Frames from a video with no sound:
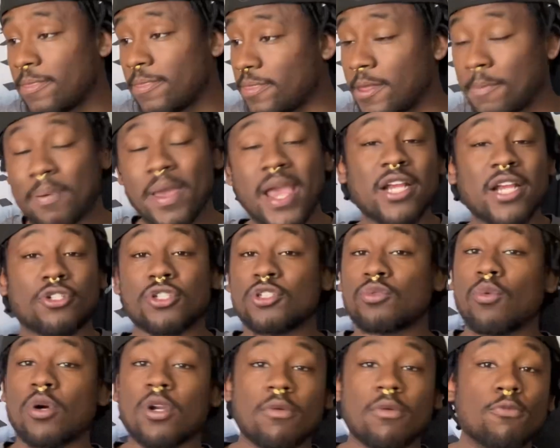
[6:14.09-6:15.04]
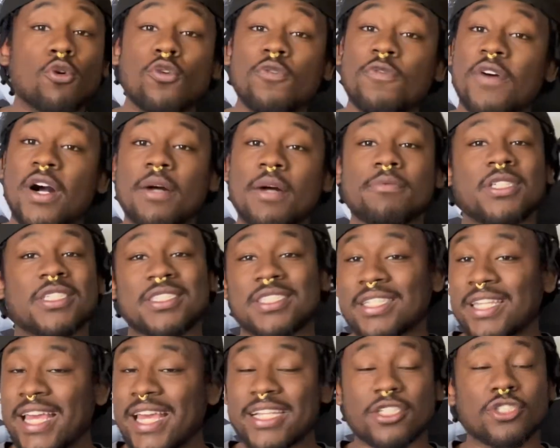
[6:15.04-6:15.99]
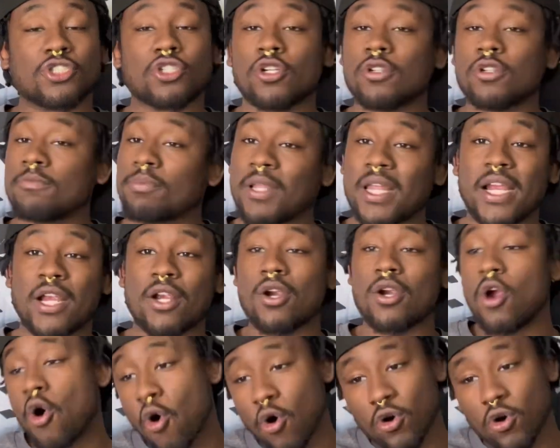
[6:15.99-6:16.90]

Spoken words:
the Patriots want to move up to select a certain player,